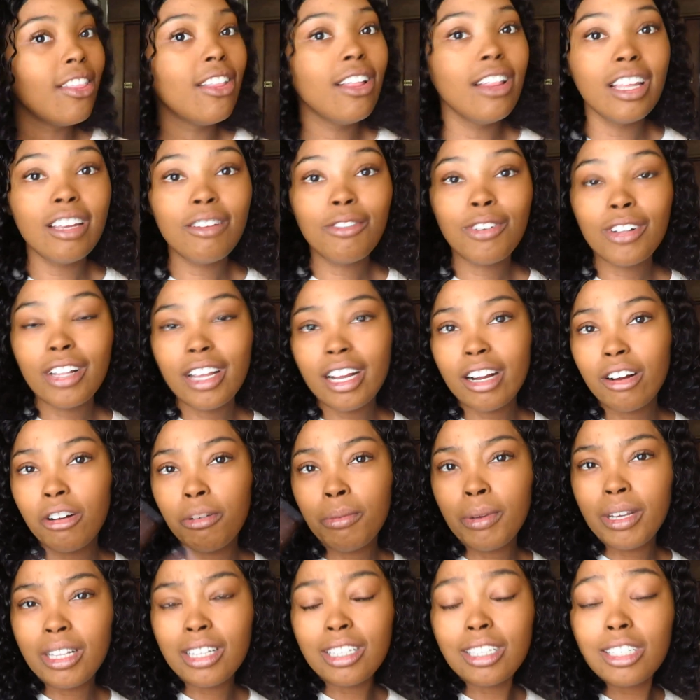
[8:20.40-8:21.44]
The link for the hair
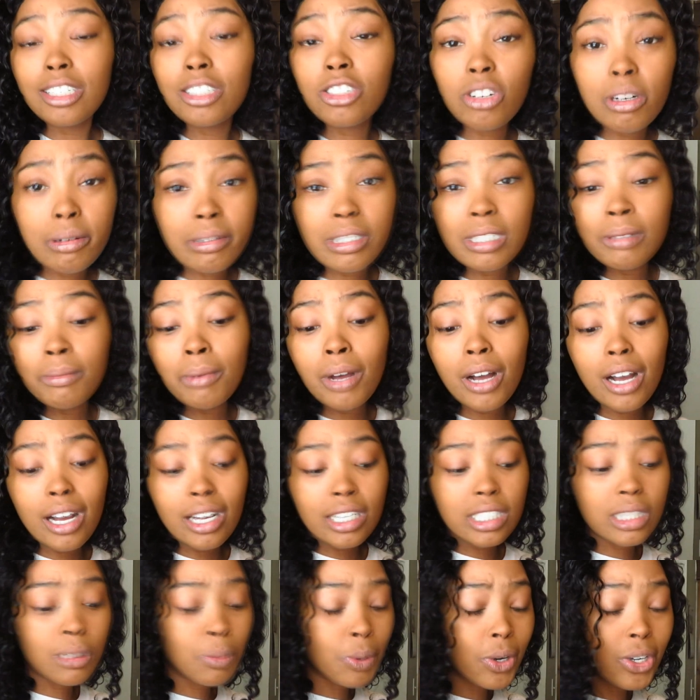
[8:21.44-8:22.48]
will be in the description
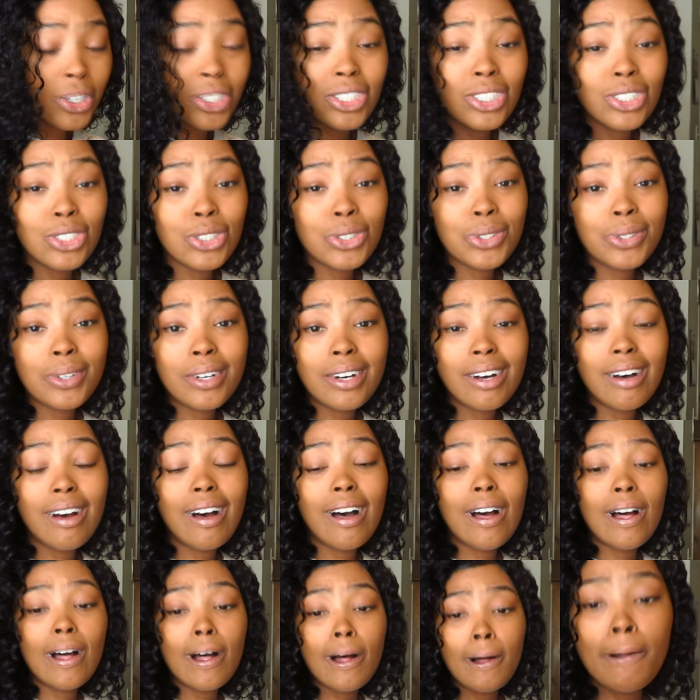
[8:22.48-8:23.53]
box per usual.